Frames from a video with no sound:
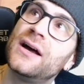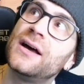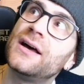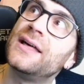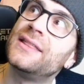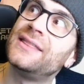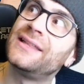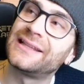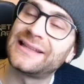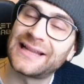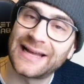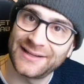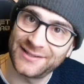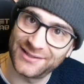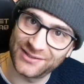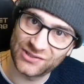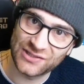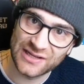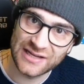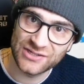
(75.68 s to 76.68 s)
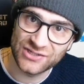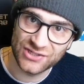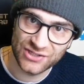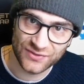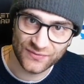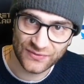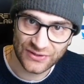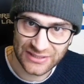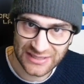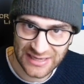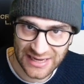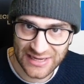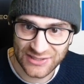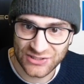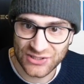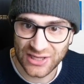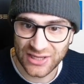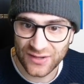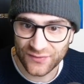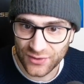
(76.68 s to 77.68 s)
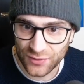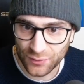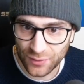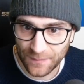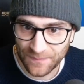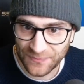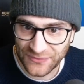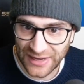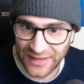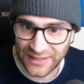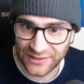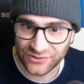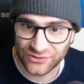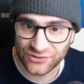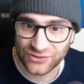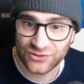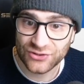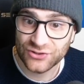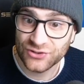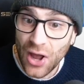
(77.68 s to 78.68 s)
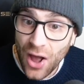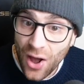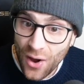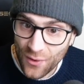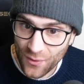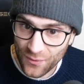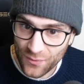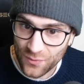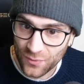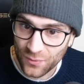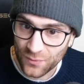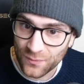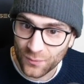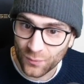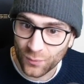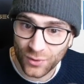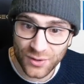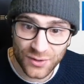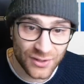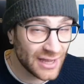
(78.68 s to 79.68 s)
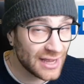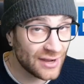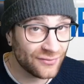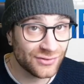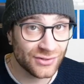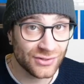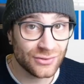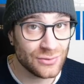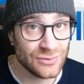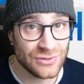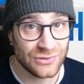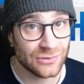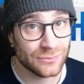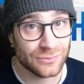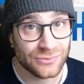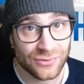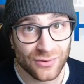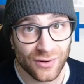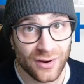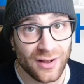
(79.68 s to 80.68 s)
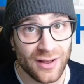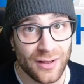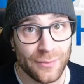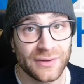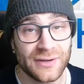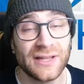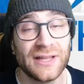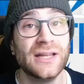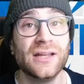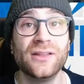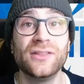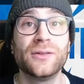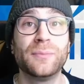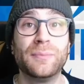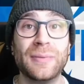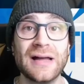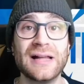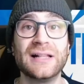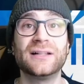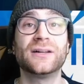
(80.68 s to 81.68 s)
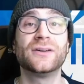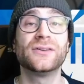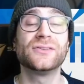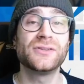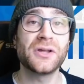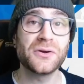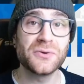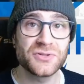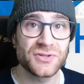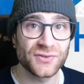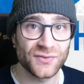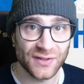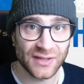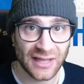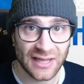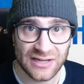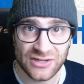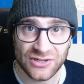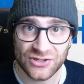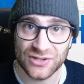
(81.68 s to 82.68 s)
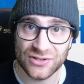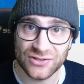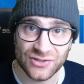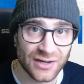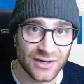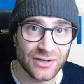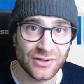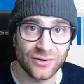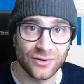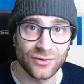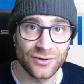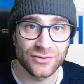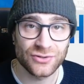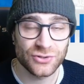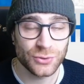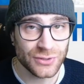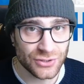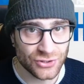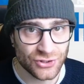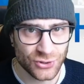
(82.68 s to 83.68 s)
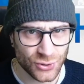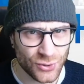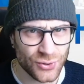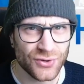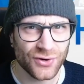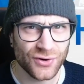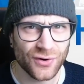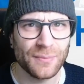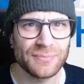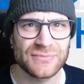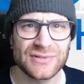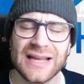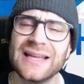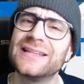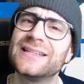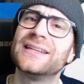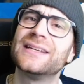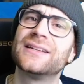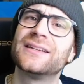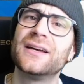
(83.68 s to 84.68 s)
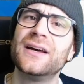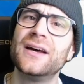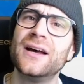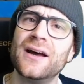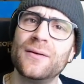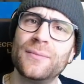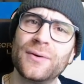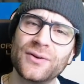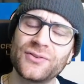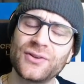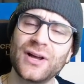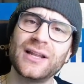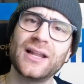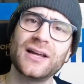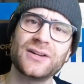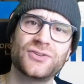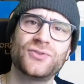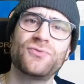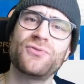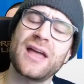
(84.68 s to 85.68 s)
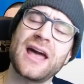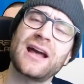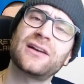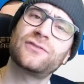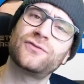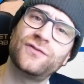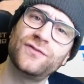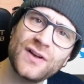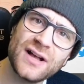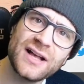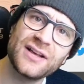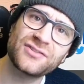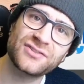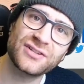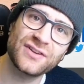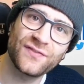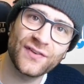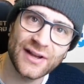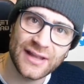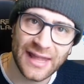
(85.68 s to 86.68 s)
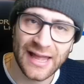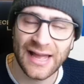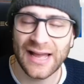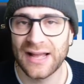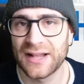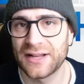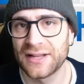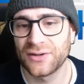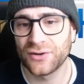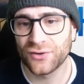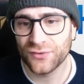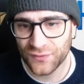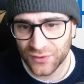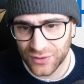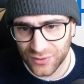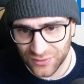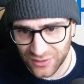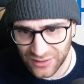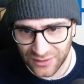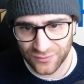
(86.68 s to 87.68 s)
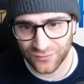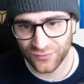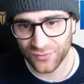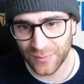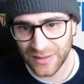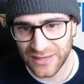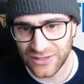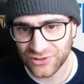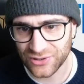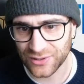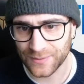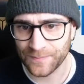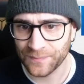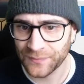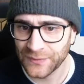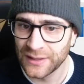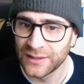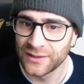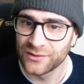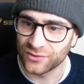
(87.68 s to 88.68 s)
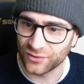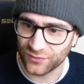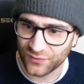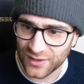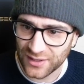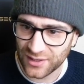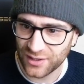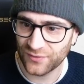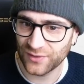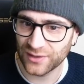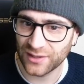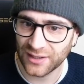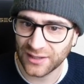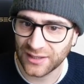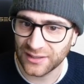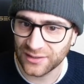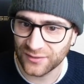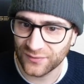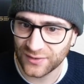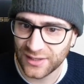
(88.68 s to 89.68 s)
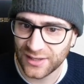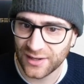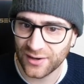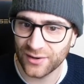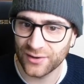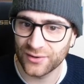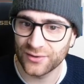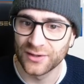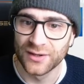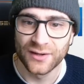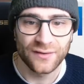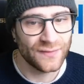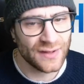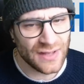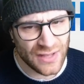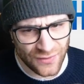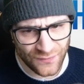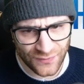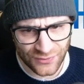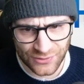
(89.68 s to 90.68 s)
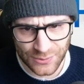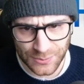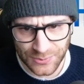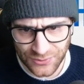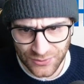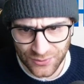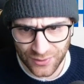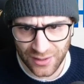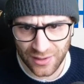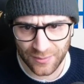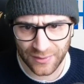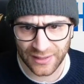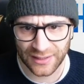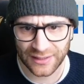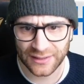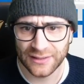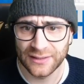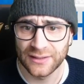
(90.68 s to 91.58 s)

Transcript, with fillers: in the latter stages of the day to give you updates so what you have to do is subscribe and hit the bell and notifications icon to ensure you're updated, because I like to react first if I can and offer you the information. So thank you for liking the video, thank you for subscribing,